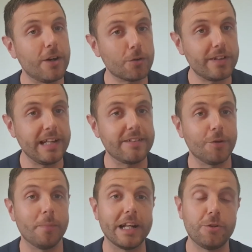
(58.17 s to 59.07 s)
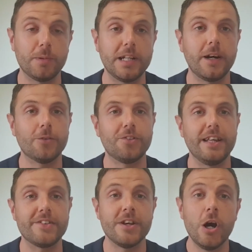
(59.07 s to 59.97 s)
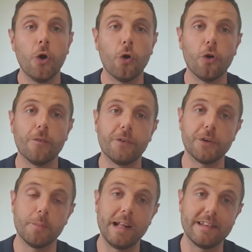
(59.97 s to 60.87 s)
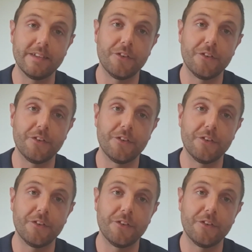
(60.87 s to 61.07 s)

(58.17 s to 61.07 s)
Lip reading: notice or management notice, or fundamentally there